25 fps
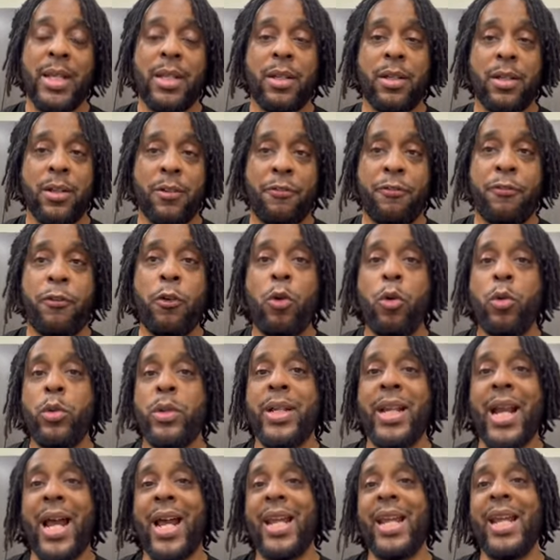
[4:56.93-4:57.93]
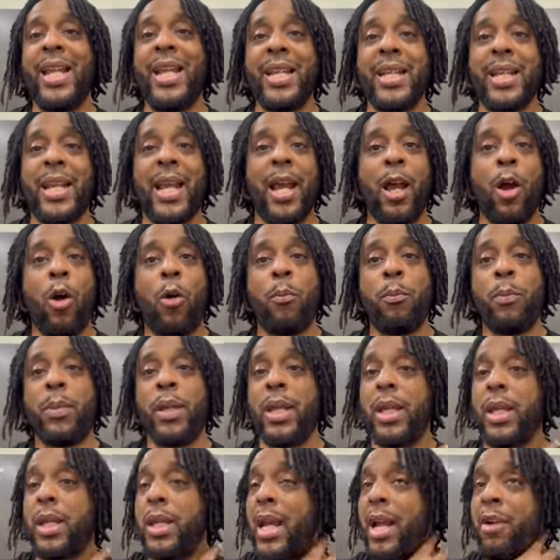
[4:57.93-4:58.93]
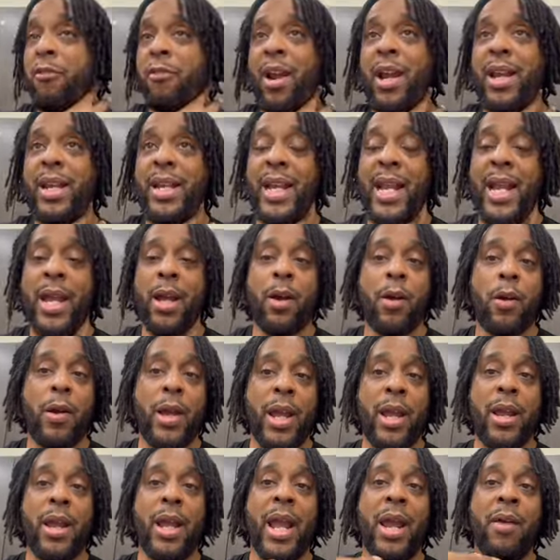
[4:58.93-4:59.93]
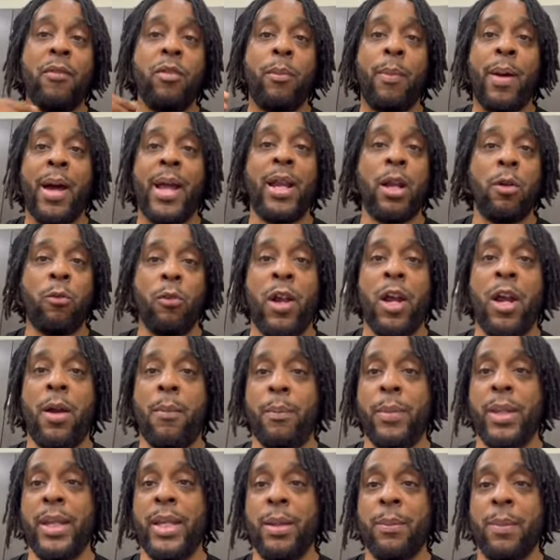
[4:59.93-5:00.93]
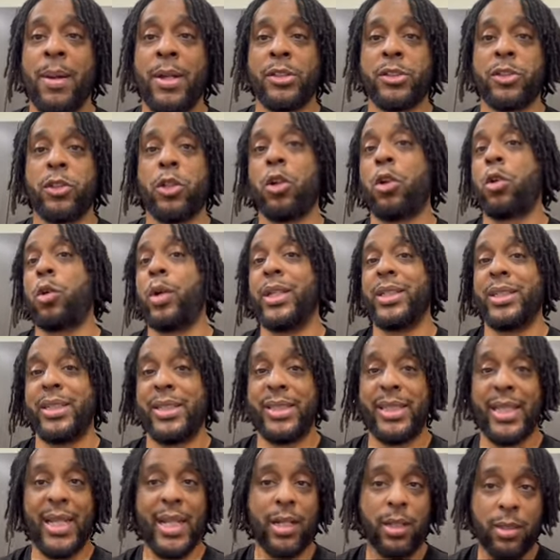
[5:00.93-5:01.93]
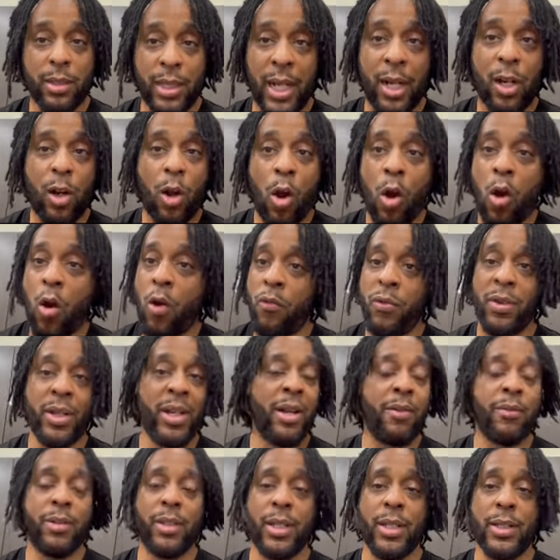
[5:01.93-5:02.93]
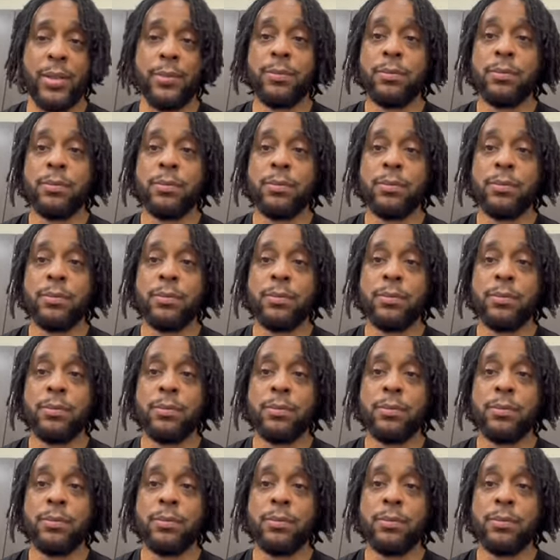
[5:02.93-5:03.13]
The food that I eat to help me, right now, everybody around me in my circle is sick. They coughing and everything.